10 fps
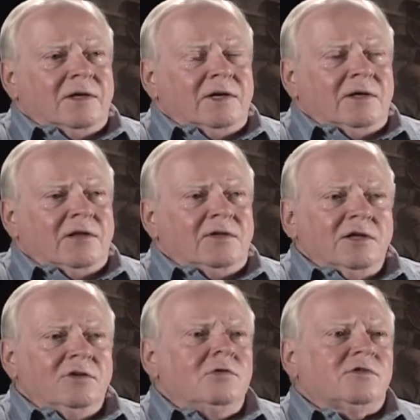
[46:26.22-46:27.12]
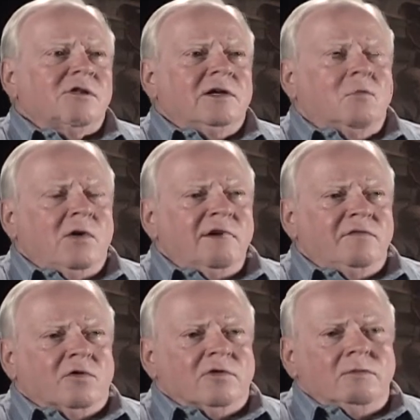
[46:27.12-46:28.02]
I, I think you sent away
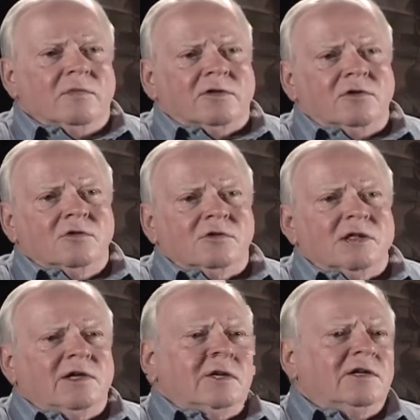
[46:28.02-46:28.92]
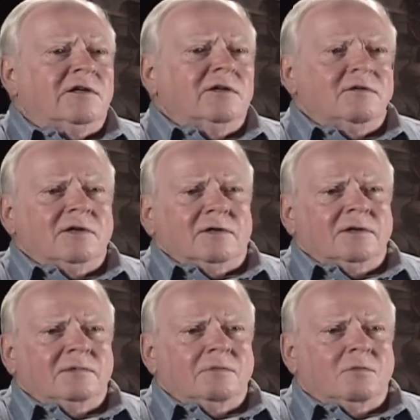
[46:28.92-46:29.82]
for them, but you sent in uh,
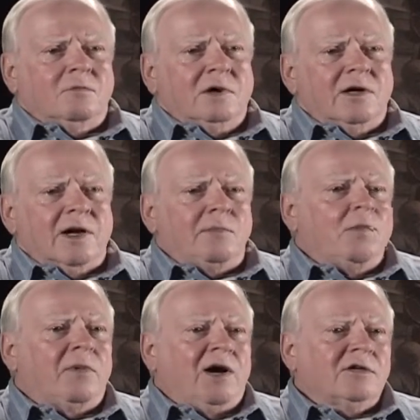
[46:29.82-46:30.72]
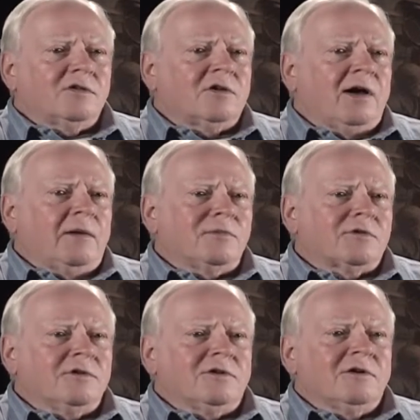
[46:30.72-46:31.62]
a couple box
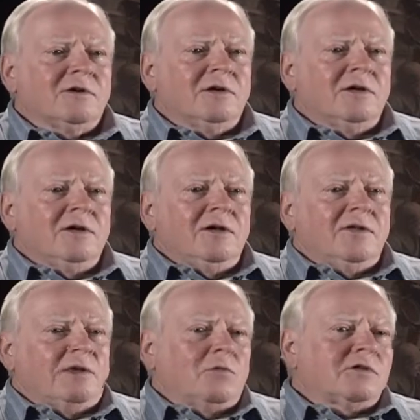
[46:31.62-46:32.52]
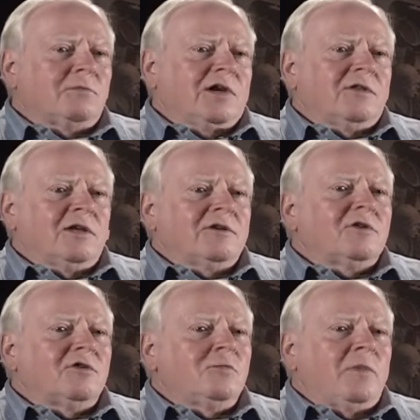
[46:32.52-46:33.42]
tops. That was a big thing to
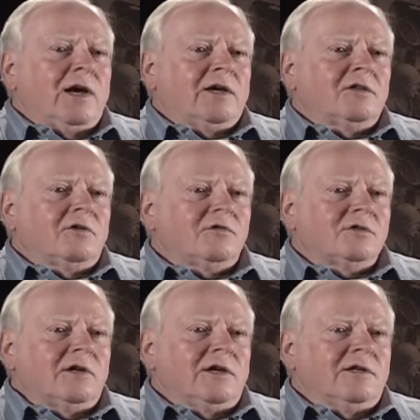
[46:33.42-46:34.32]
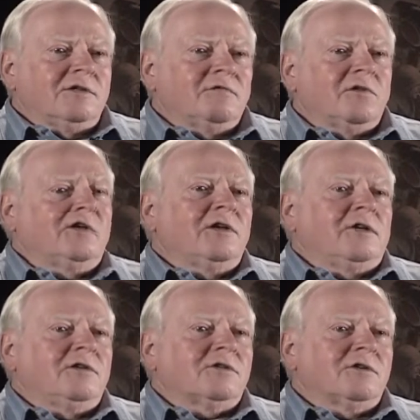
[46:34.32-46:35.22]
do back in those days for
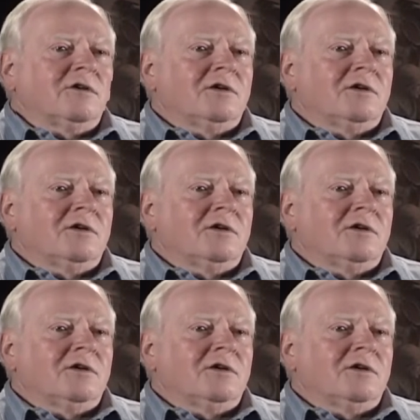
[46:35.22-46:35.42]
kids.